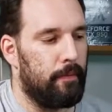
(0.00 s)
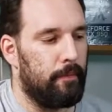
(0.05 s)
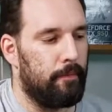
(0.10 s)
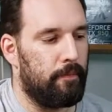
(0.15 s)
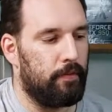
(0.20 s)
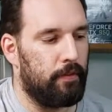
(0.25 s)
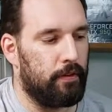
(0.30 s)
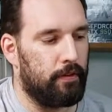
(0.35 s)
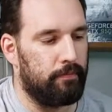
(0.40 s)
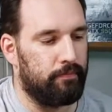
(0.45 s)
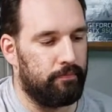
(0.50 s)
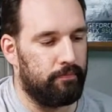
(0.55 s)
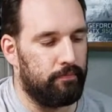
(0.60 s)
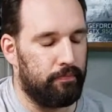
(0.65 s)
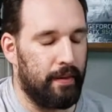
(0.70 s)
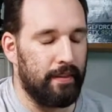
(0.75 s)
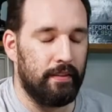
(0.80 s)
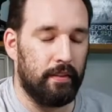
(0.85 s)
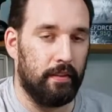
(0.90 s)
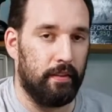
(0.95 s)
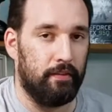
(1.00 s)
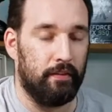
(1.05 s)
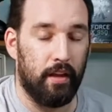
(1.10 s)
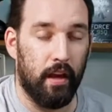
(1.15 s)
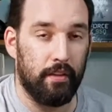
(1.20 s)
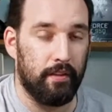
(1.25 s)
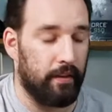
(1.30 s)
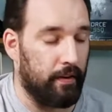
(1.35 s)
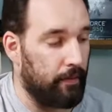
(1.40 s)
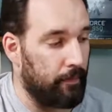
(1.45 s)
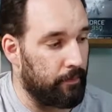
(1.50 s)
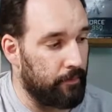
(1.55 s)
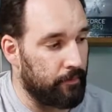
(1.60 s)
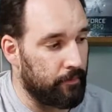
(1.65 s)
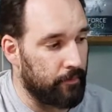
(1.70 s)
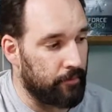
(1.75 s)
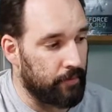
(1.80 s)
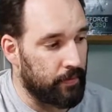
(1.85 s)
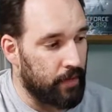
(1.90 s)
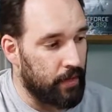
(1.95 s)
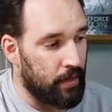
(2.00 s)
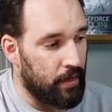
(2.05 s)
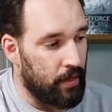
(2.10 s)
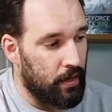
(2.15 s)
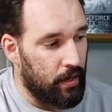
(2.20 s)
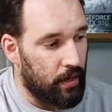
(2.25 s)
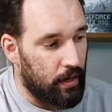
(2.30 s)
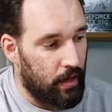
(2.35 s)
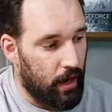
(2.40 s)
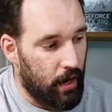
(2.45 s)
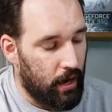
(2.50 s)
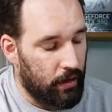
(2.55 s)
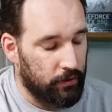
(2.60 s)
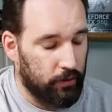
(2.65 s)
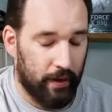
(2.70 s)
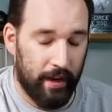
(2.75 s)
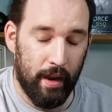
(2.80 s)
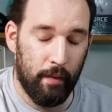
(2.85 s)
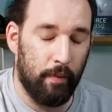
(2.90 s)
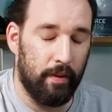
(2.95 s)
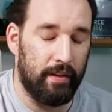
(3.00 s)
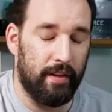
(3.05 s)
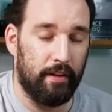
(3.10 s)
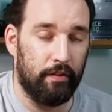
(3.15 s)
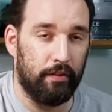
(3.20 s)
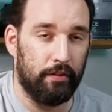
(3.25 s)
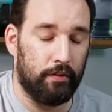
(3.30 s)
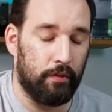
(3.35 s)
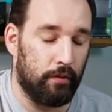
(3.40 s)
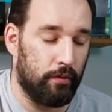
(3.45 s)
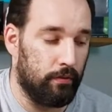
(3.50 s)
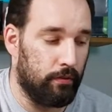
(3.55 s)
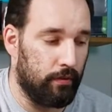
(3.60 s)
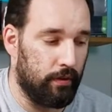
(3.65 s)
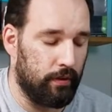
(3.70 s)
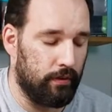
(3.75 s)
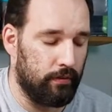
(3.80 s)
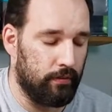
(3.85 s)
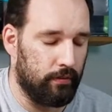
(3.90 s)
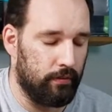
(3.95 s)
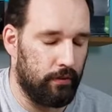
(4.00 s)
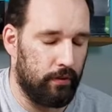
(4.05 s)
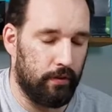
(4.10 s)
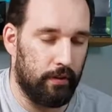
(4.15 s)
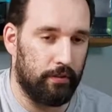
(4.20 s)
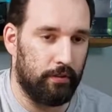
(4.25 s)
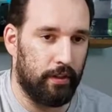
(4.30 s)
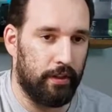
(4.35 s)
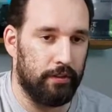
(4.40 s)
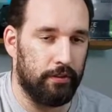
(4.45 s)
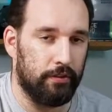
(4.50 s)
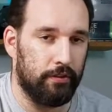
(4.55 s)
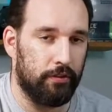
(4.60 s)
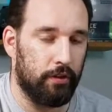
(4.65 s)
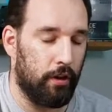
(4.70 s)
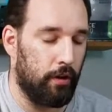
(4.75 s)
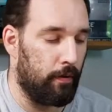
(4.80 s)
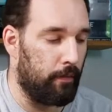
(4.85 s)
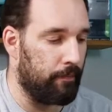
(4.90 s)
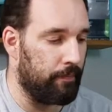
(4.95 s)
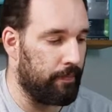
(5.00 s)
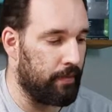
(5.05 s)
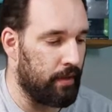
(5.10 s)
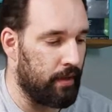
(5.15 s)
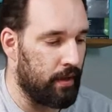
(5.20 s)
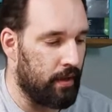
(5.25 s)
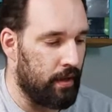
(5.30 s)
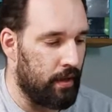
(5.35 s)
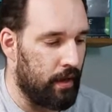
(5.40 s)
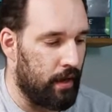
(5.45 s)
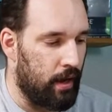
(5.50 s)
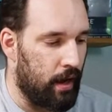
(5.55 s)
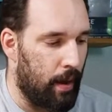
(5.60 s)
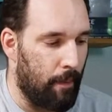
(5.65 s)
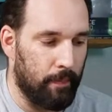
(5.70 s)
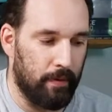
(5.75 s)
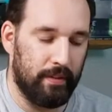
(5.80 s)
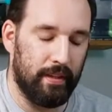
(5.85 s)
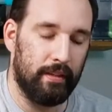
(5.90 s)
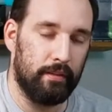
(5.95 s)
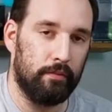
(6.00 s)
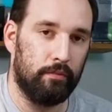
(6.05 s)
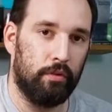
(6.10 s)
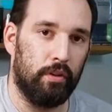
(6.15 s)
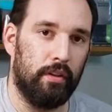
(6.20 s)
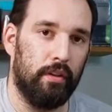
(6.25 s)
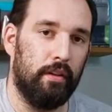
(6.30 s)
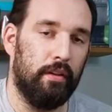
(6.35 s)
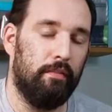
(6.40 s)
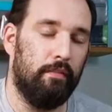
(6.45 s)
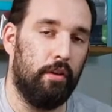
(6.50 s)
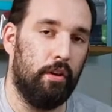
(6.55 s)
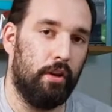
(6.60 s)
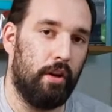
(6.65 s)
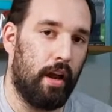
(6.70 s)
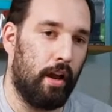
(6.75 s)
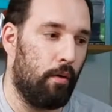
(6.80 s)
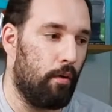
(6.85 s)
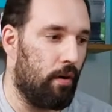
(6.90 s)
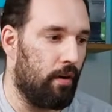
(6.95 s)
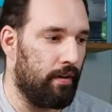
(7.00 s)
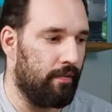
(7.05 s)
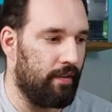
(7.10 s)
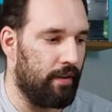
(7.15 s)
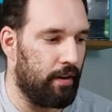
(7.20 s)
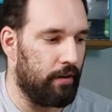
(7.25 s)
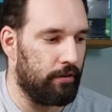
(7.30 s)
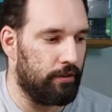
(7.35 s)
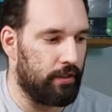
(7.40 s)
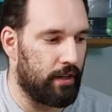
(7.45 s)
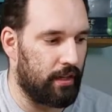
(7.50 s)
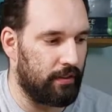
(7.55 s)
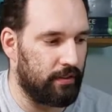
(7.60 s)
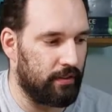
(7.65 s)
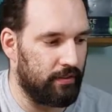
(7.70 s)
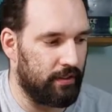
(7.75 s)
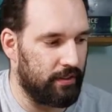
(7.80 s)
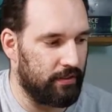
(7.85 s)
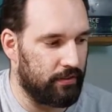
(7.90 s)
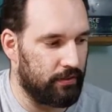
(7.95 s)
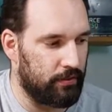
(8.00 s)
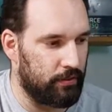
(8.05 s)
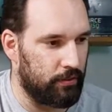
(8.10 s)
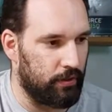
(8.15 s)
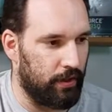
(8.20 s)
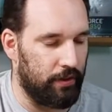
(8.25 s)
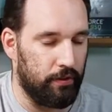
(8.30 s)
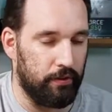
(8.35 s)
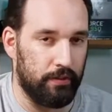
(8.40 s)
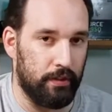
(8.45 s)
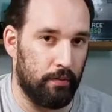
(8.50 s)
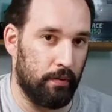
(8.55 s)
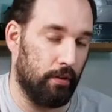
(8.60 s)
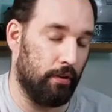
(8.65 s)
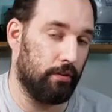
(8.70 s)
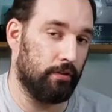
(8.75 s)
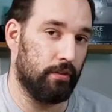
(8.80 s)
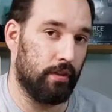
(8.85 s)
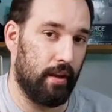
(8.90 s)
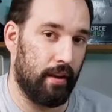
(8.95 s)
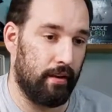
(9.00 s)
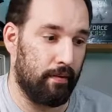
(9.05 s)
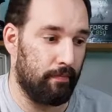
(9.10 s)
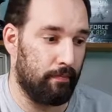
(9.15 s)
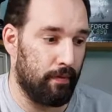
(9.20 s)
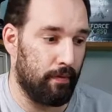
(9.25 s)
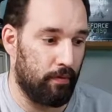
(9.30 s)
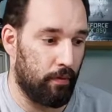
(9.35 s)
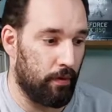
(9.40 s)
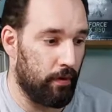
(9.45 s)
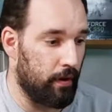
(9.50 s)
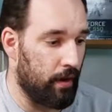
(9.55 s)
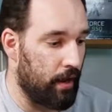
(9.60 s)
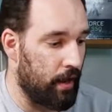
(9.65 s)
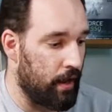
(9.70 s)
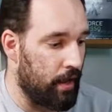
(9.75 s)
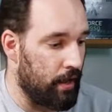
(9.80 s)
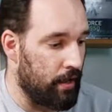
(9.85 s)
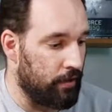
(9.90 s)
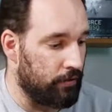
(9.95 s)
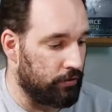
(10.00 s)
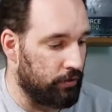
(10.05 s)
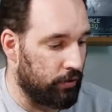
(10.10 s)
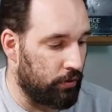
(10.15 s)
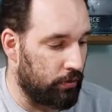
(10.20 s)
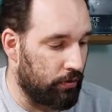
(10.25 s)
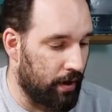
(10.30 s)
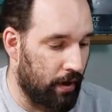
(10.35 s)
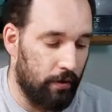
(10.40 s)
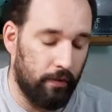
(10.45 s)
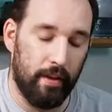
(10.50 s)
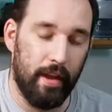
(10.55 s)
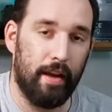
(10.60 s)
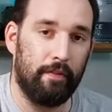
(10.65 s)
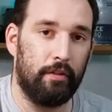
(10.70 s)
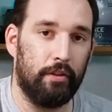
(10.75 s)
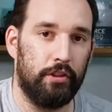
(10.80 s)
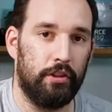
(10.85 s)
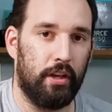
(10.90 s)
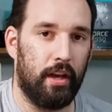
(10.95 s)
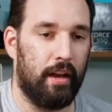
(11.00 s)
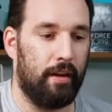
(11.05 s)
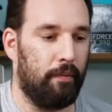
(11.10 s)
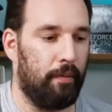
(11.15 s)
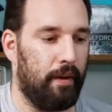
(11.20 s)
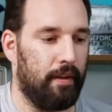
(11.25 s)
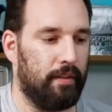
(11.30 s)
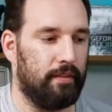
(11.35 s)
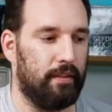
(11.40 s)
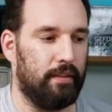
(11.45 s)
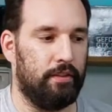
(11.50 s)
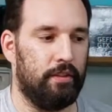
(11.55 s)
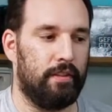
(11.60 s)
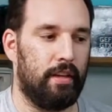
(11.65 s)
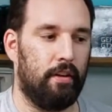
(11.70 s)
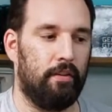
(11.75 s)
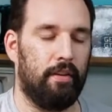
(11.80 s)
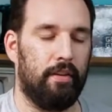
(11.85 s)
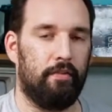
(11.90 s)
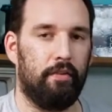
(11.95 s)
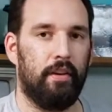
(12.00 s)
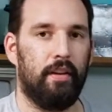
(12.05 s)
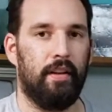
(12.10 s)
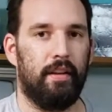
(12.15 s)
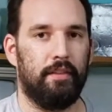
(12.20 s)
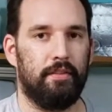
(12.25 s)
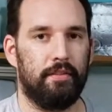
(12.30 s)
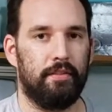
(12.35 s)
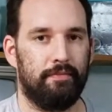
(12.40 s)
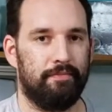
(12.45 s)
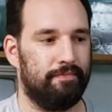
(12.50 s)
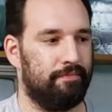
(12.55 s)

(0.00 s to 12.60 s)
for basically nothing. So I can't wait to get it to the restoration. So I'm going to take some really good high-quality video shots of this to let you see what it looks like before, So when I do the after shot, we can see just how different it is.